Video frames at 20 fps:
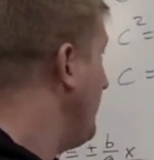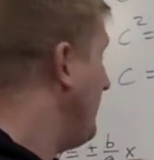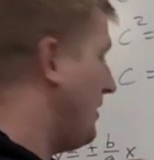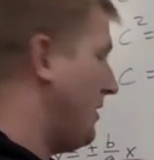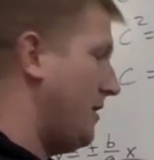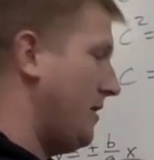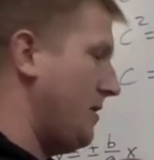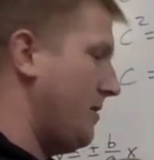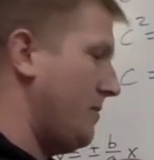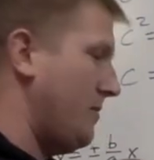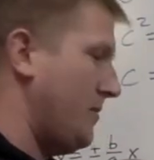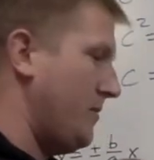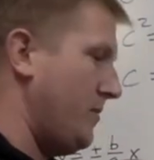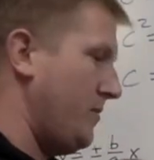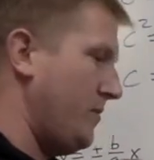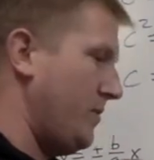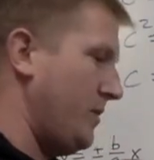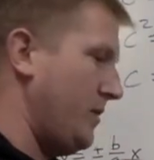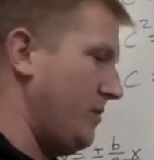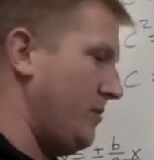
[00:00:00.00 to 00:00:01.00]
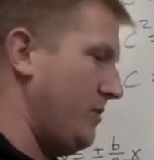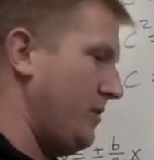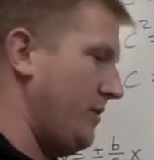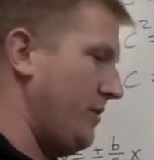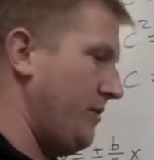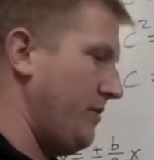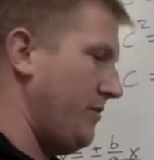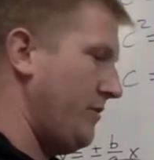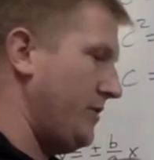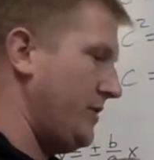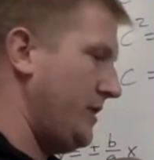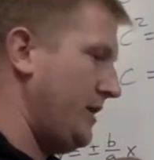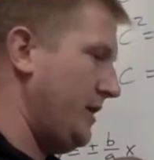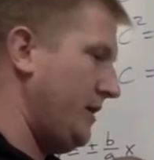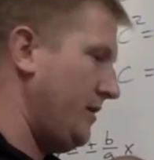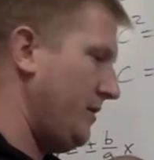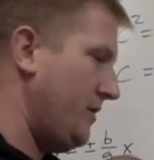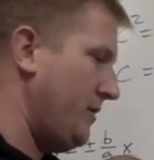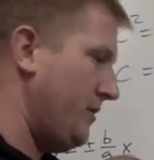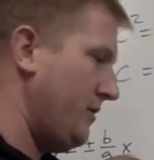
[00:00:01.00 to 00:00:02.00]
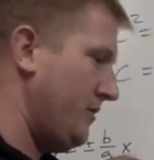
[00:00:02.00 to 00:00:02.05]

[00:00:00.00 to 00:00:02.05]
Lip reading: I'm going to put in 13,